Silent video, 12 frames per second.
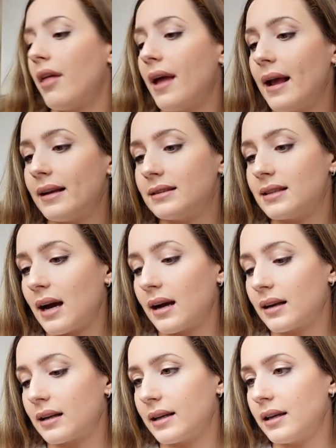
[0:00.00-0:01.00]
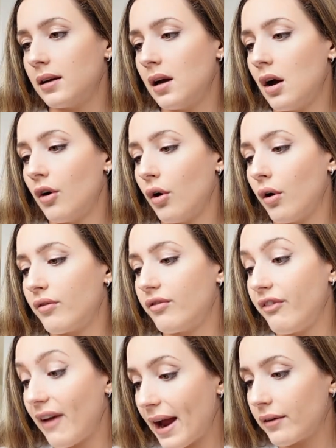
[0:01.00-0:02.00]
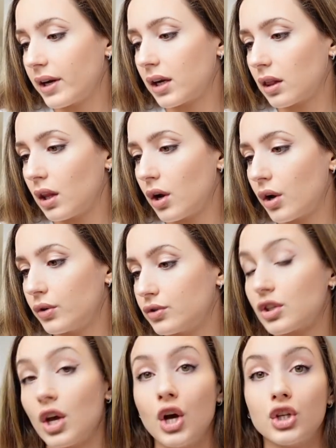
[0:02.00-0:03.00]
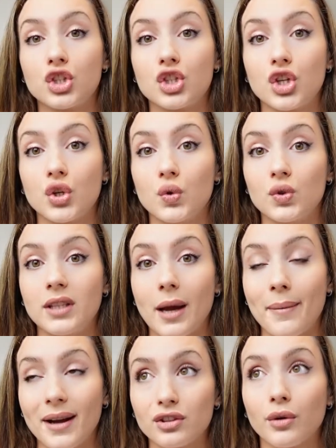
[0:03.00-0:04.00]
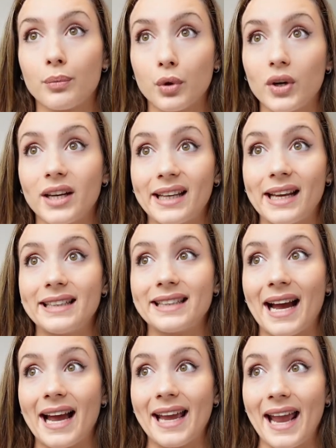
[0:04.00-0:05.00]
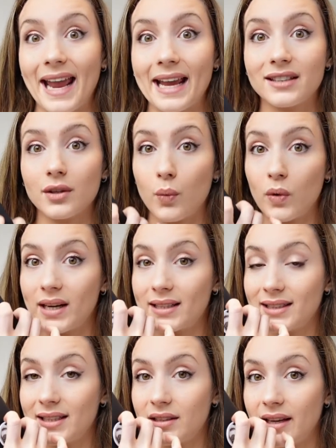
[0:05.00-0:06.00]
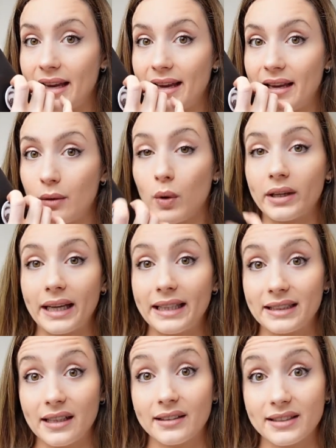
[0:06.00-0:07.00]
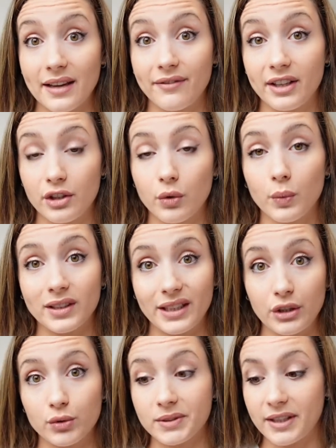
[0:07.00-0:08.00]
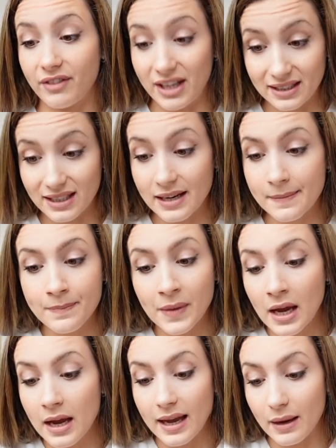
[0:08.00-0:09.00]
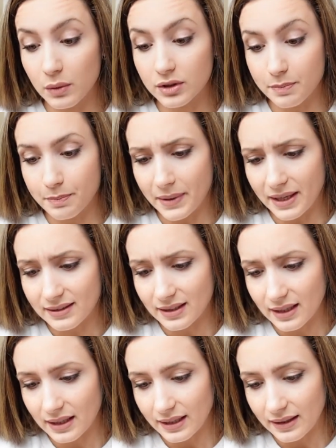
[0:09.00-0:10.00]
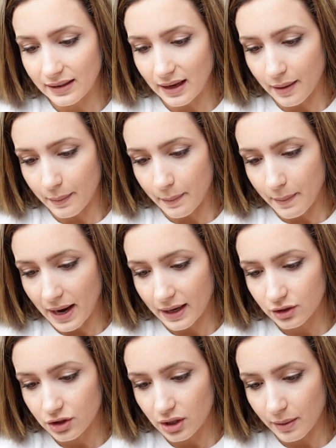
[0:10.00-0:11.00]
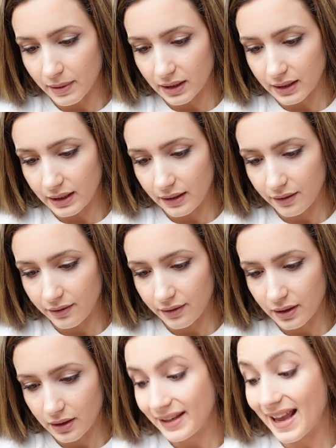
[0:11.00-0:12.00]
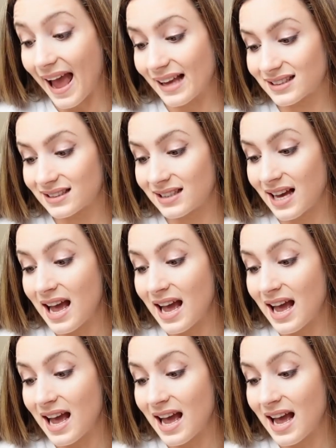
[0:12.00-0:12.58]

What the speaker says: exactly or very close to the amount of protein I ate when I did a what I eat in a day video with intuitive eating. It was basically that much, I believe. Yes,